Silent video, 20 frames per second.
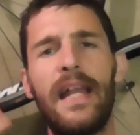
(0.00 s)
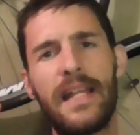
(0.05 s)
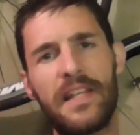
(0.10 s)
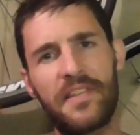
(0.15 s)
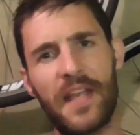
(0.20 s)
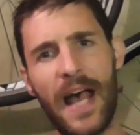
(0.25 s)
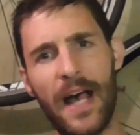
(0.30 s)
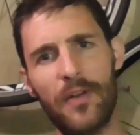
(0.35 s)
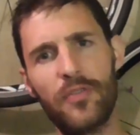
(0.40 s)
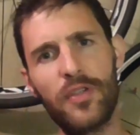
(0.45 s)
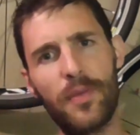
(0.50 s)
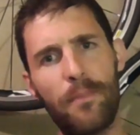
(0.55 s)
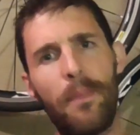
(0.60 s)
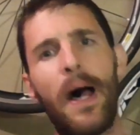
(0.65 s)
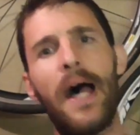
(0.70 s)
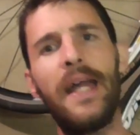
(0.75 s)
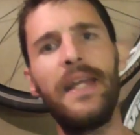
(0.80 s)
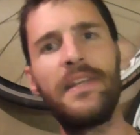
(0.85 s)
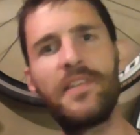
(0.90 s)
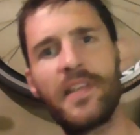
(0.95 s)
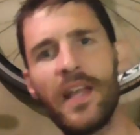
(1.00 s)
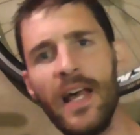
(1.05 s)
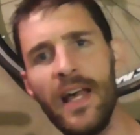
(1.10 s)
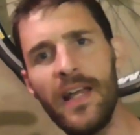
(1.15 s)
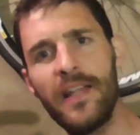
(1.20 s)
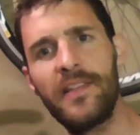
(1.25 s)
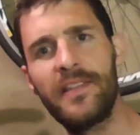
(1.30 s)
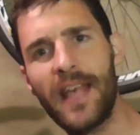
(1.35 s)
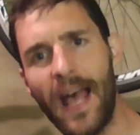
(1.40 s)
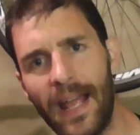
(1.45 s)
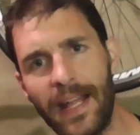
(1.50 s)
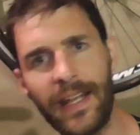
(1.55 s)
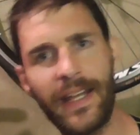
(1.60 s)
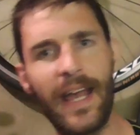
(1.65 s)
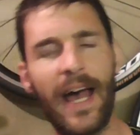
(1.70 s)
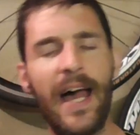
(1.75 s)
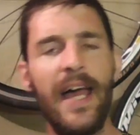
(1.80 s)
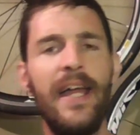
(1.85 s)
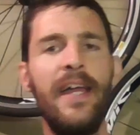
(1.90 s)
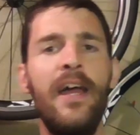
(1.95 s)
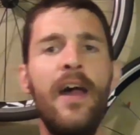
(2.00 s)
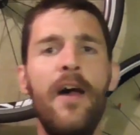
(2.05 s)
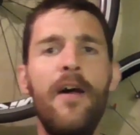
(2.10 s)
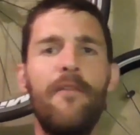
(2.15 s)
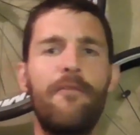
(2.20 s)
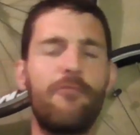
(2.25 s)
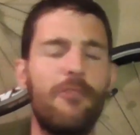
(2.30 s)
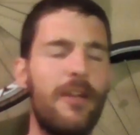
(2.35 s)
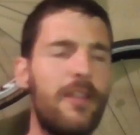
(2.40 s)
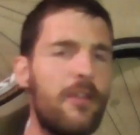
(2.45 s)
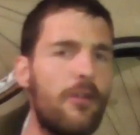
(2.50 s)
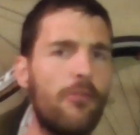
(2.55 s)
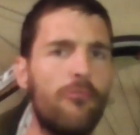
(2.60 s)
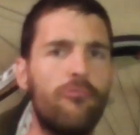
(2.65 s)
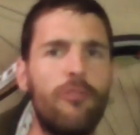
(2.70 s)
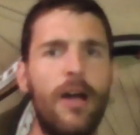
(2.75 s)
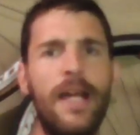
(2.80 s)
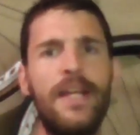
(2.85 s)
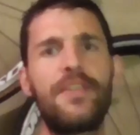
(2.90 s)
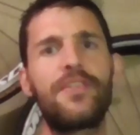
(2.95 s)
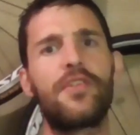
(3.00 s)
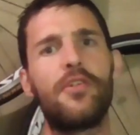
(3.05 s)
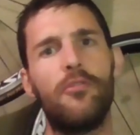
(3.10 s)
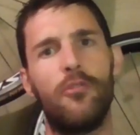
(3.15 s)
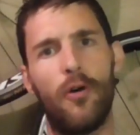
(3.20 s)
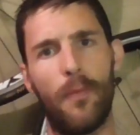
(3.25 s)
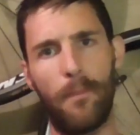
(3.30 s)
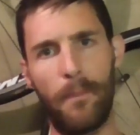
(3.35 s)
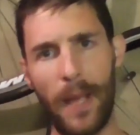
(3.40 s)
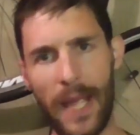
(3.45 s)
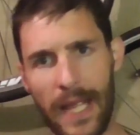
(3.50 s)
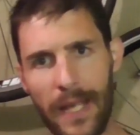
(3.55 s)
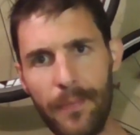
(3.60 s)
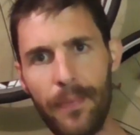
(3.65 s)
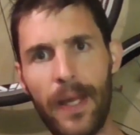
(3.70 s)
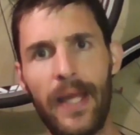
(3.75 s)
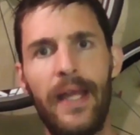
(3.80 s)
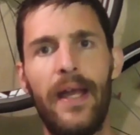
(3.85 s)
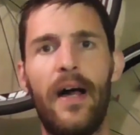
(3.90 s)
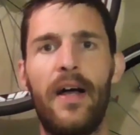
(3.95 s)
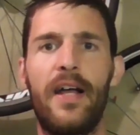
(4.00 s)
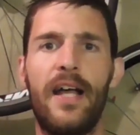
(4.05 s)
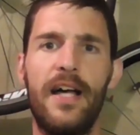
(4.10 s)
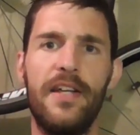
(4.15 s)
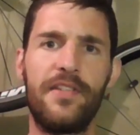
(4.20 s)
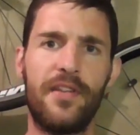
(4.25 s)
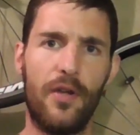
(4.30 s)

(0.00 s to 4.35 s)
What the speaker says: And it's how to pace 10k for either a race or a PB, okay?